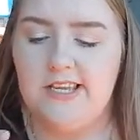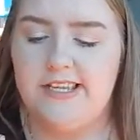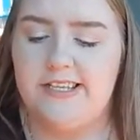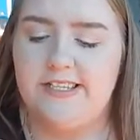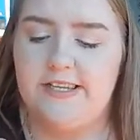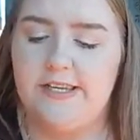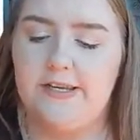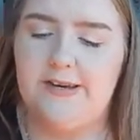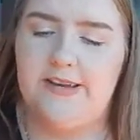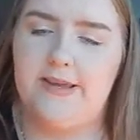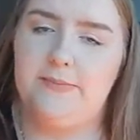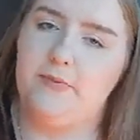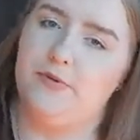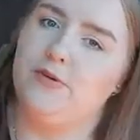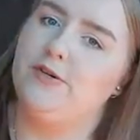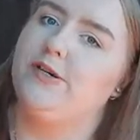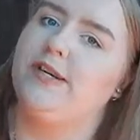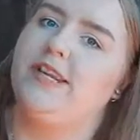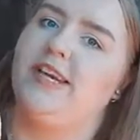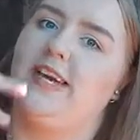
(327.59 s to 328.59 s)
so you know, you
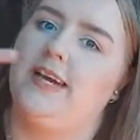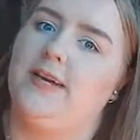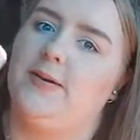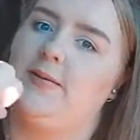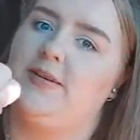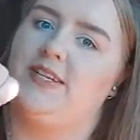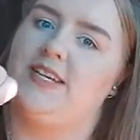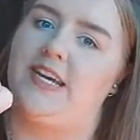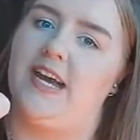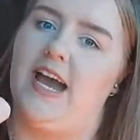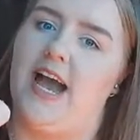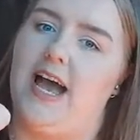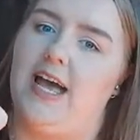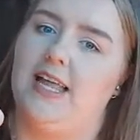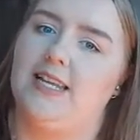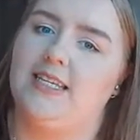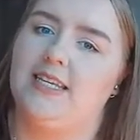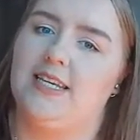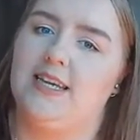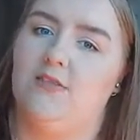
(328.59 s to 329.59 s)
pour it out to your
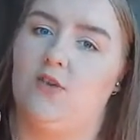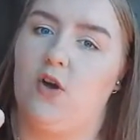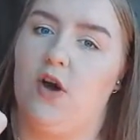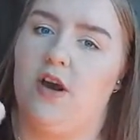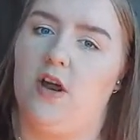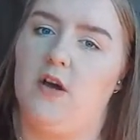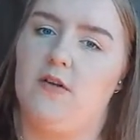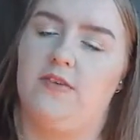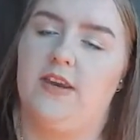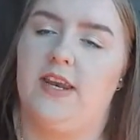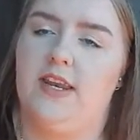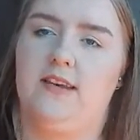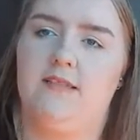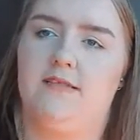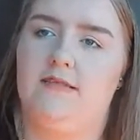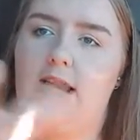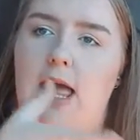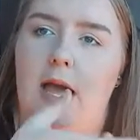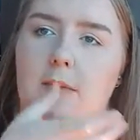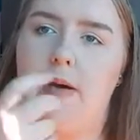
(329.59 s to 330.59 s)
hand and you've got enough and then
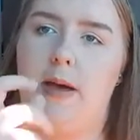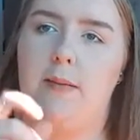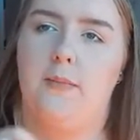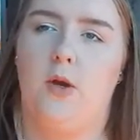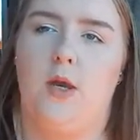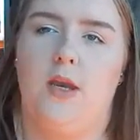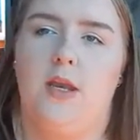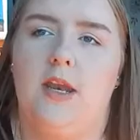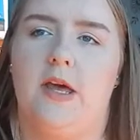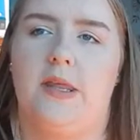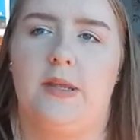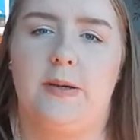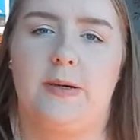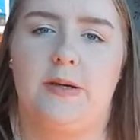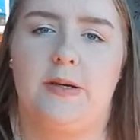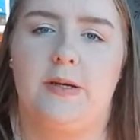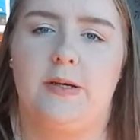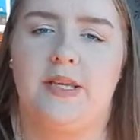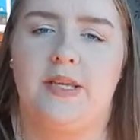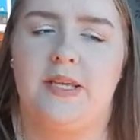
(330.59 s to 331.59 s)
about a million other
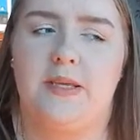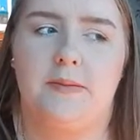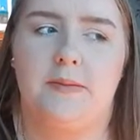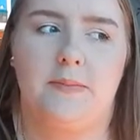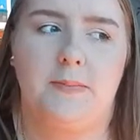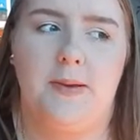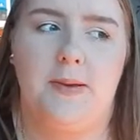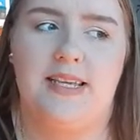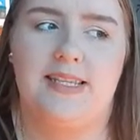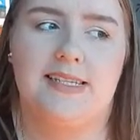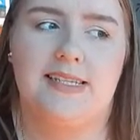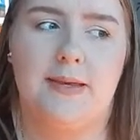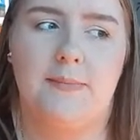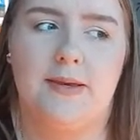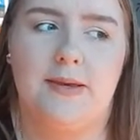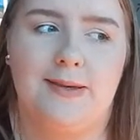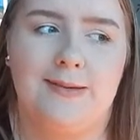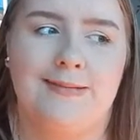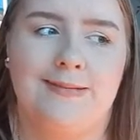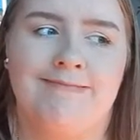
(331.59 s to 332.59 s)
bits come
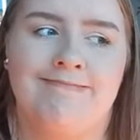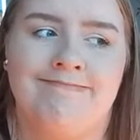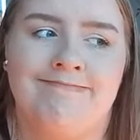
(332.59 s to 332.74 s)
out.